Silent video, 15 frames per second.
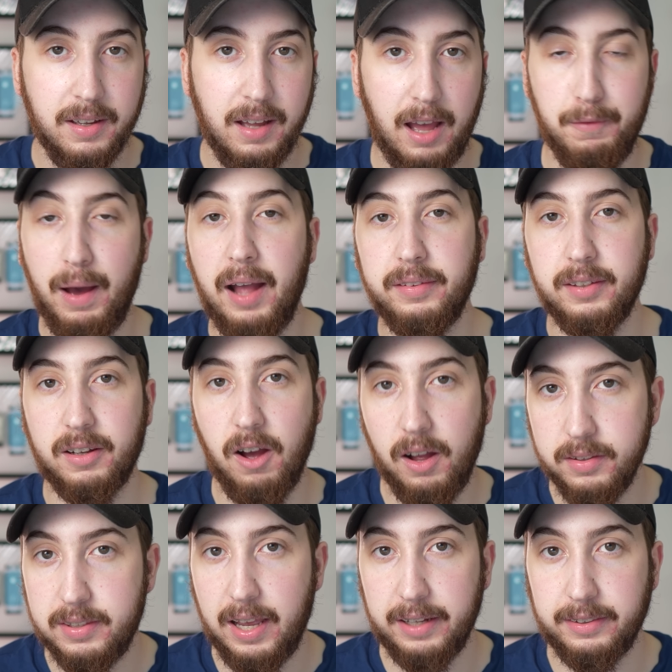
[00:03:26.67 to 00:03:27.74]
I've had to
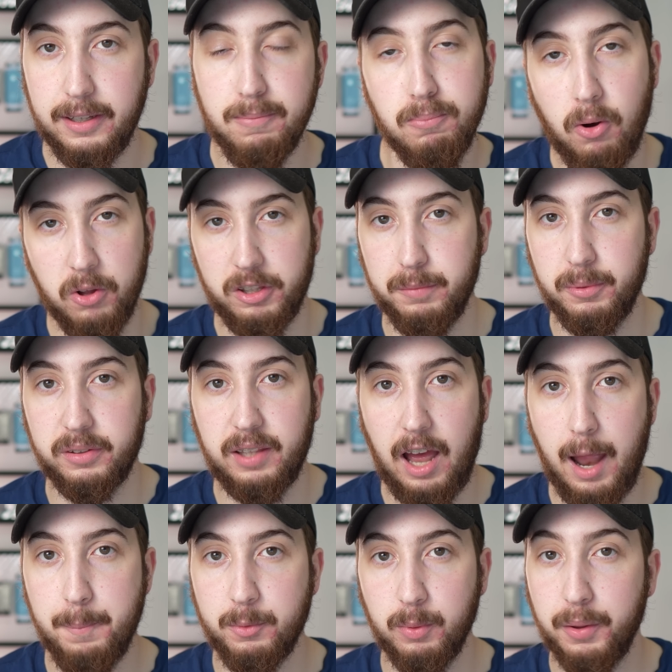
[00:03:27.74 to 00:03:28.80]
contact them multiple
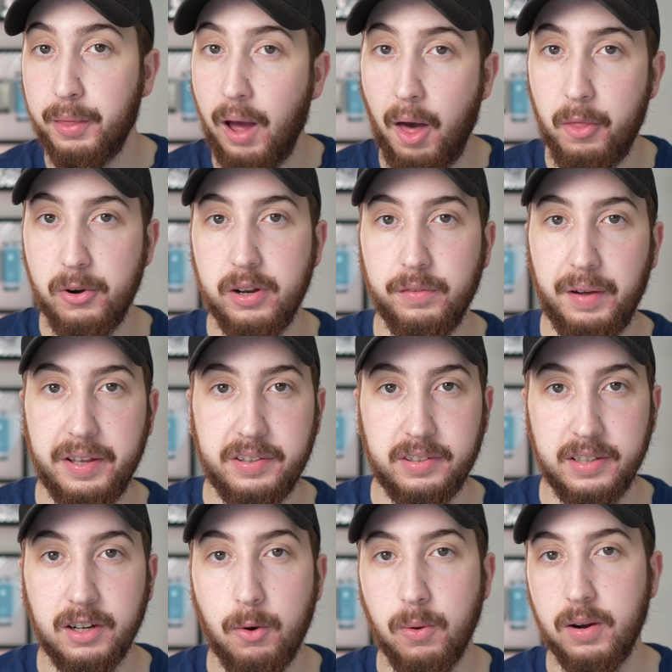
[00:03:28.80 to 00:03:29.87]
times with other device
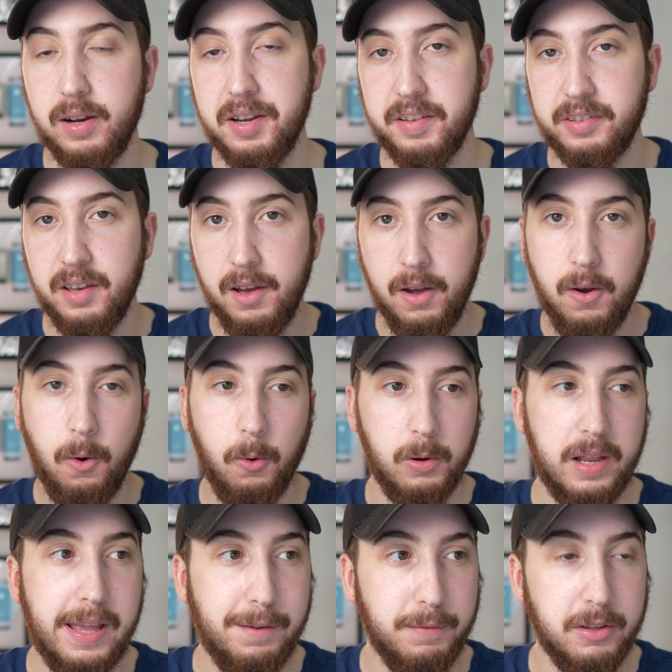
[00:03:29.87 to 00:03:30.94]
inquiries, or
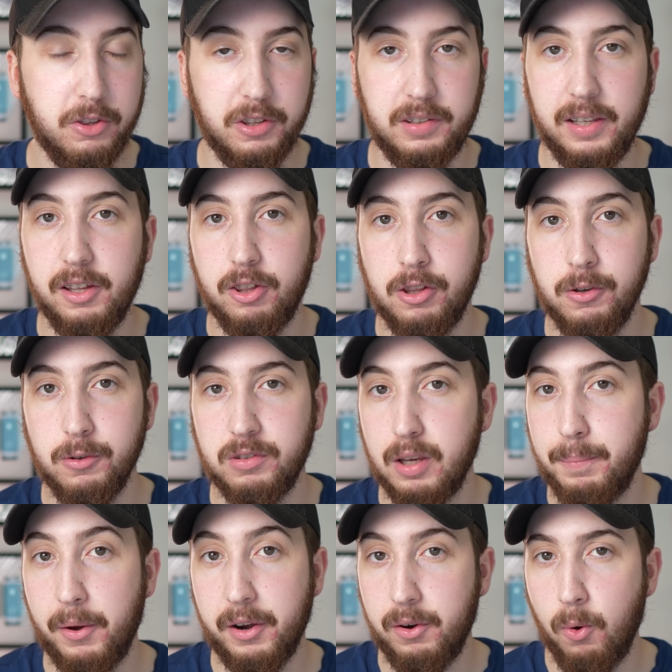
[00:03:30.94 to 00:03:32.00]
even just issues
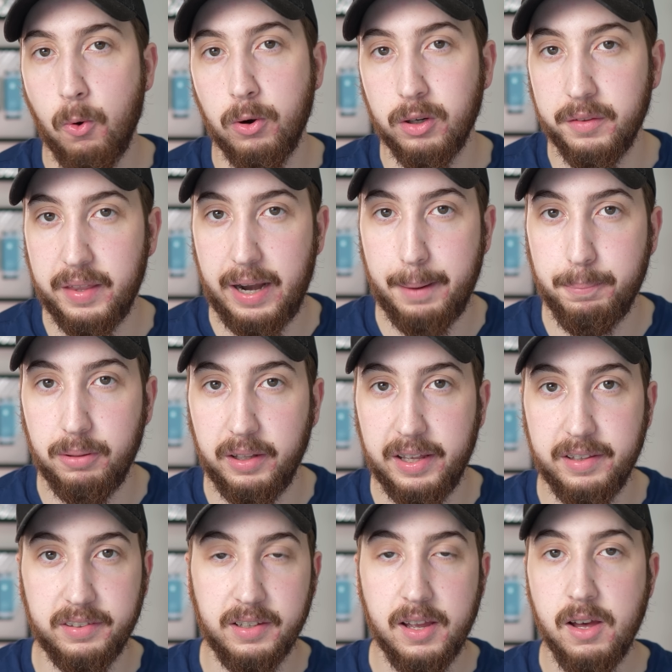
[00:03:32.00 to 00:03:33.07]
about an order that I
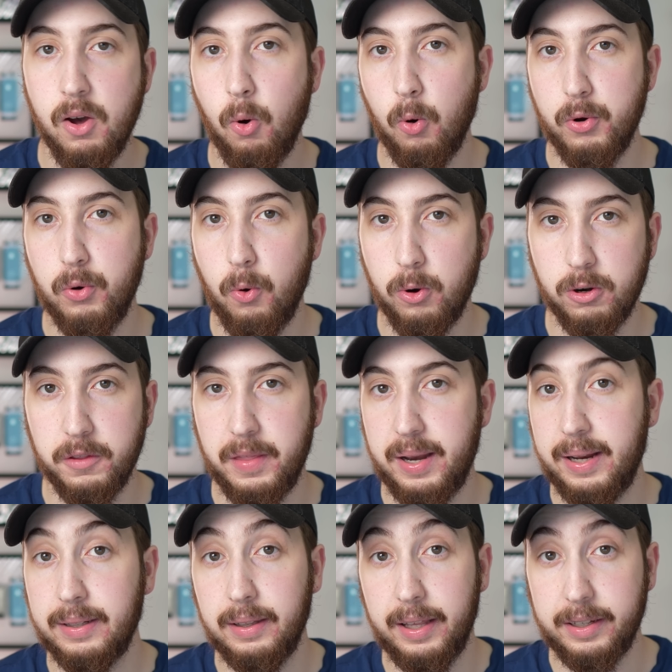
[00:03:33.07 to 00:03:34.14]
placed or an order that
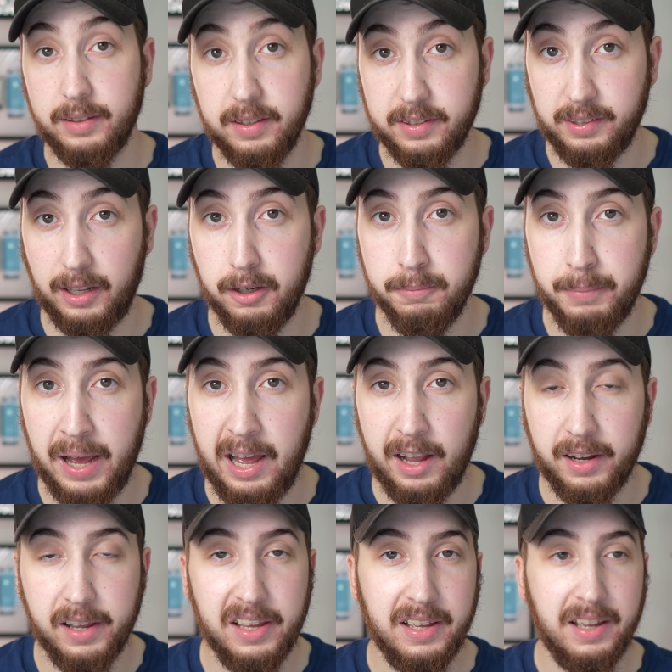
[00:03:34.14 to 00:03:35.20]
I'd like to send
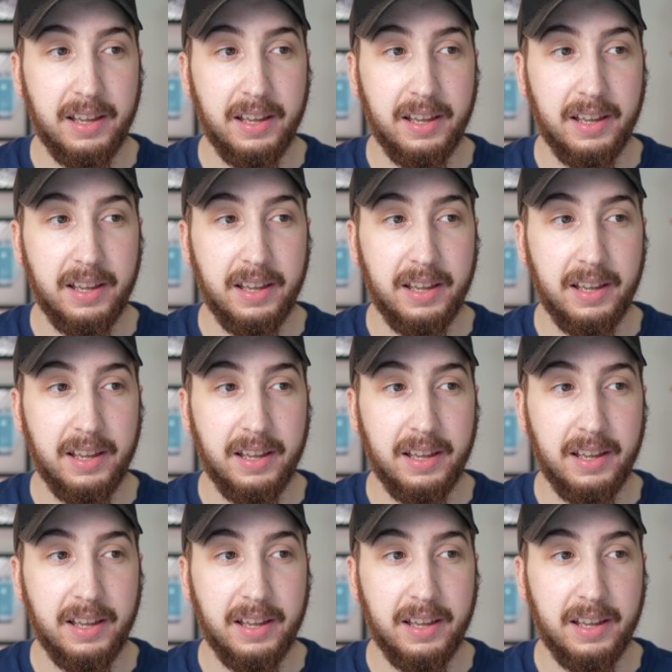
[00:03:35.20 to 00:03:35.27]
back.